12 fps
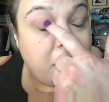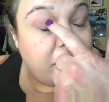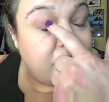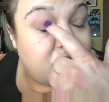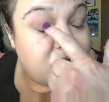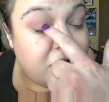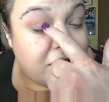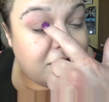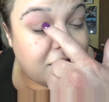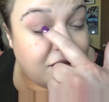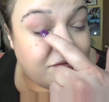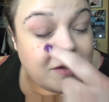Look at the streaks
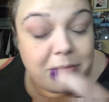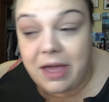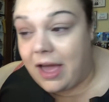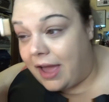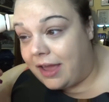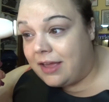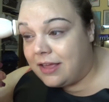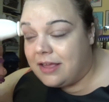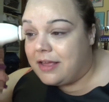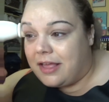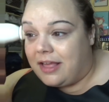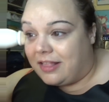left on my eye.
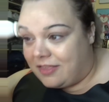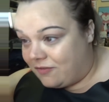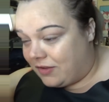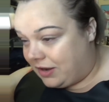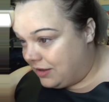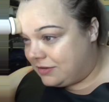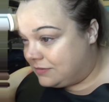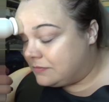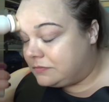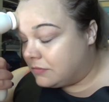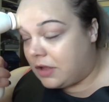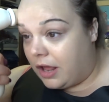That's funny.
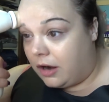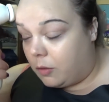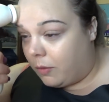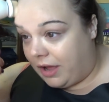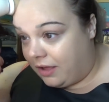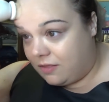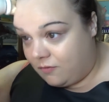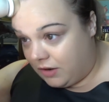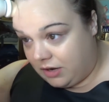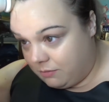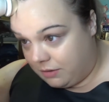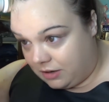I don't know why it's
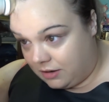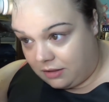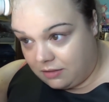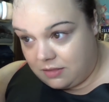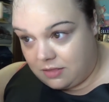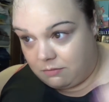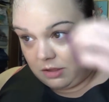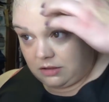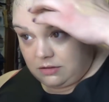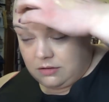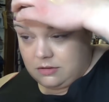funny, but it is to me.